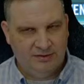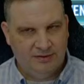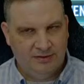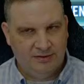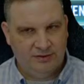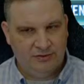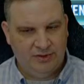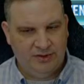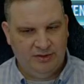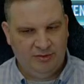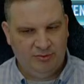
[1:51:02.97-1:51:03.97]

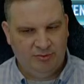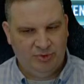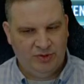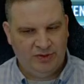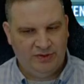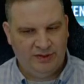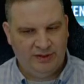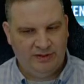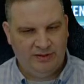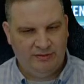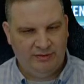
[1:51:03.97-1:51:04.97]
Ahsoka,
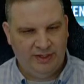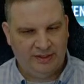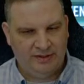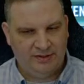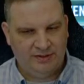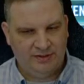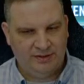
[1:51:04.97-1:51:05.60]
Bo-Katan, and Rex.